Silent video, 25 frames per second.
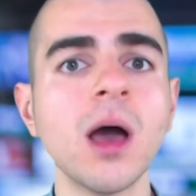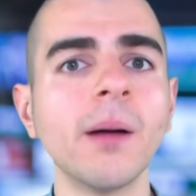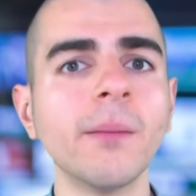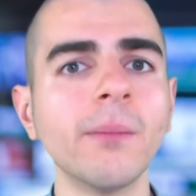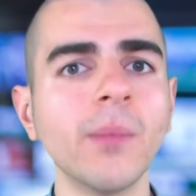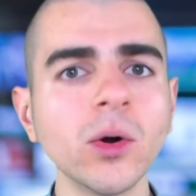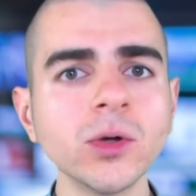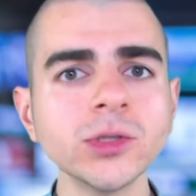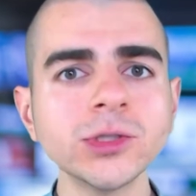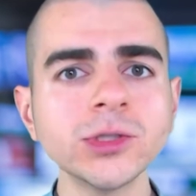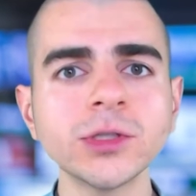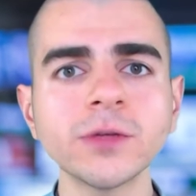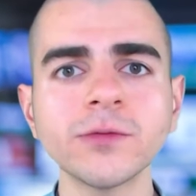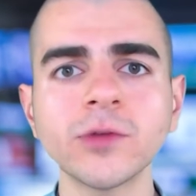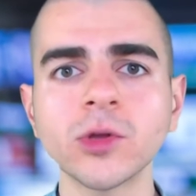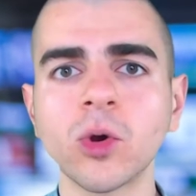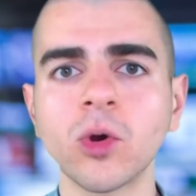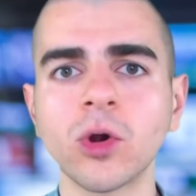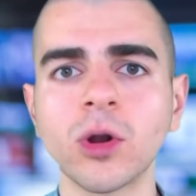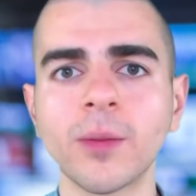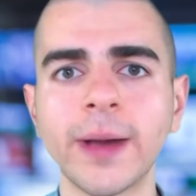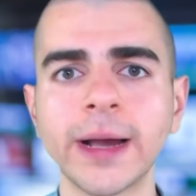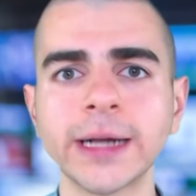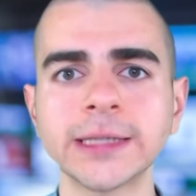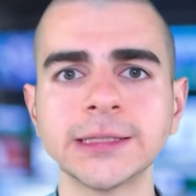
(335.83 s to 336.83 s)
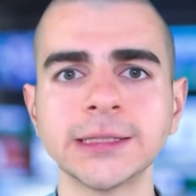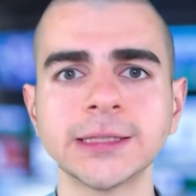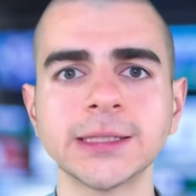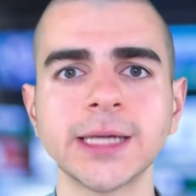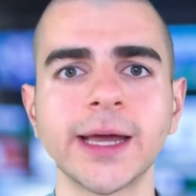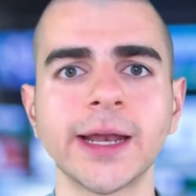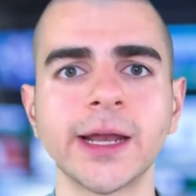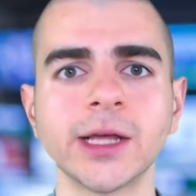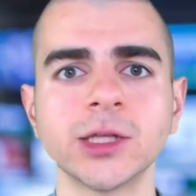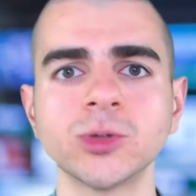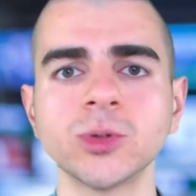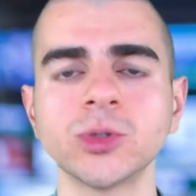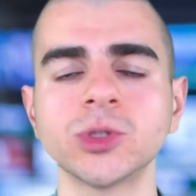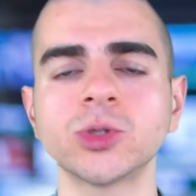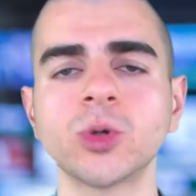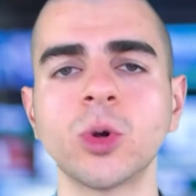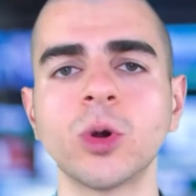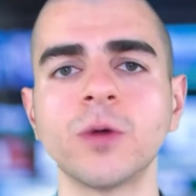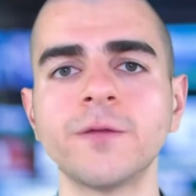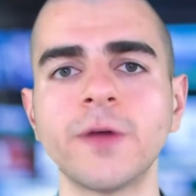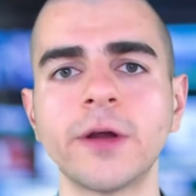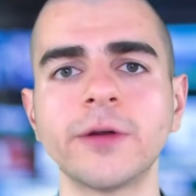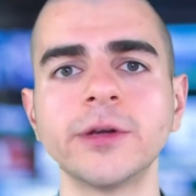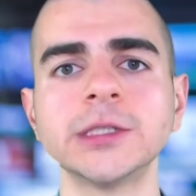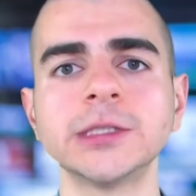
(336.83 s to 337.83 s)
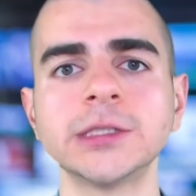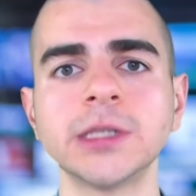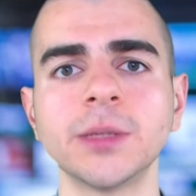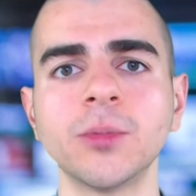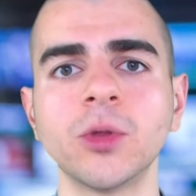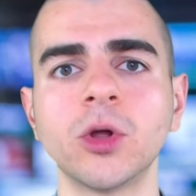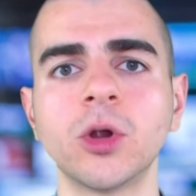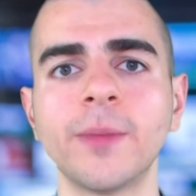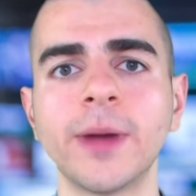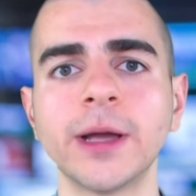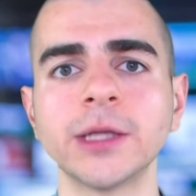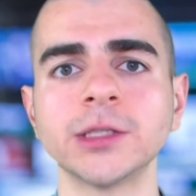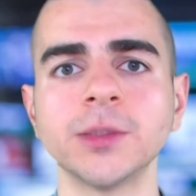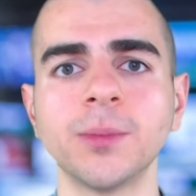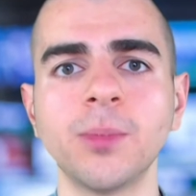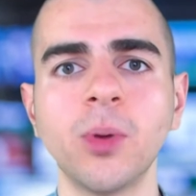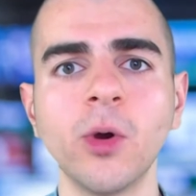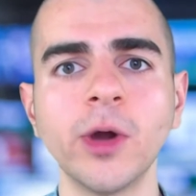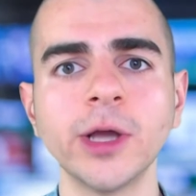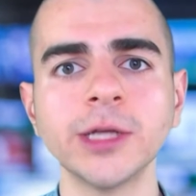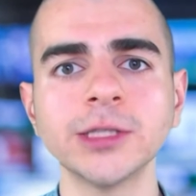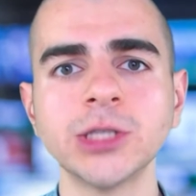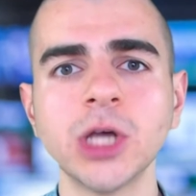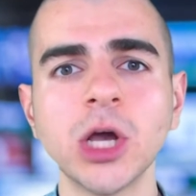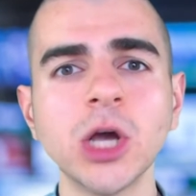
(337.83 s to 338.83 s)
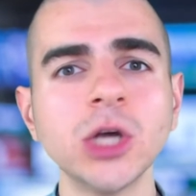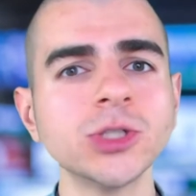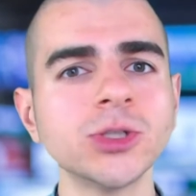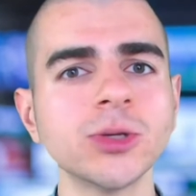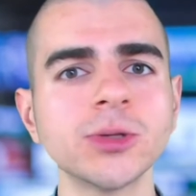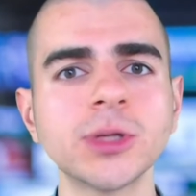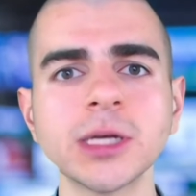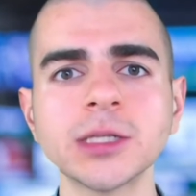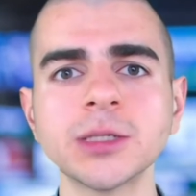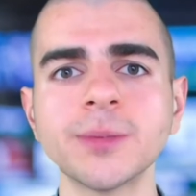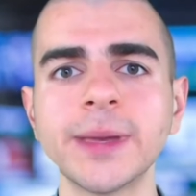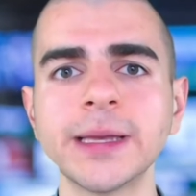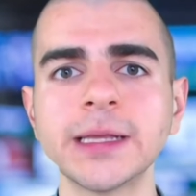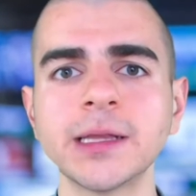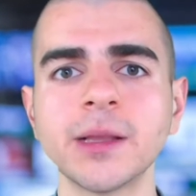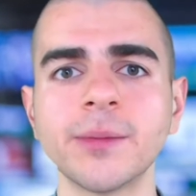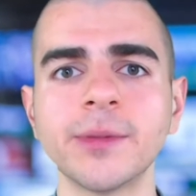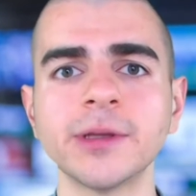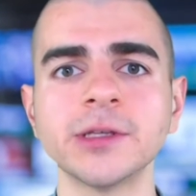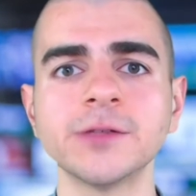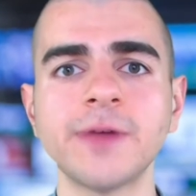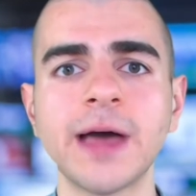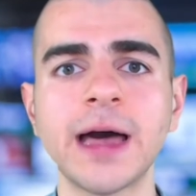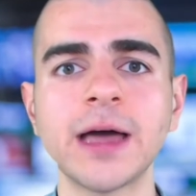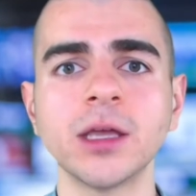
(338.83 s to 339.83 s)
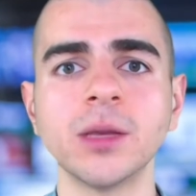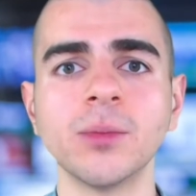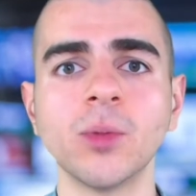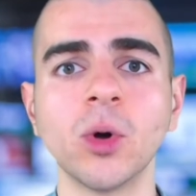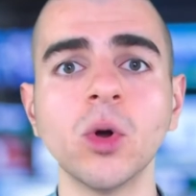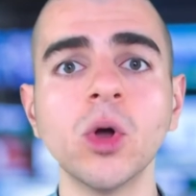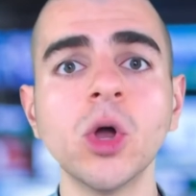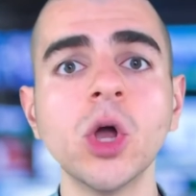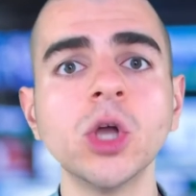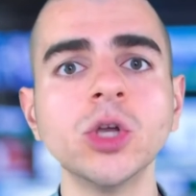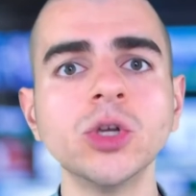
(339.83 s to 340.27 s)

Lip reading: Most of the quarterbacks and tight ends will score very similar amounts of points, so it doesn't make them as valuable.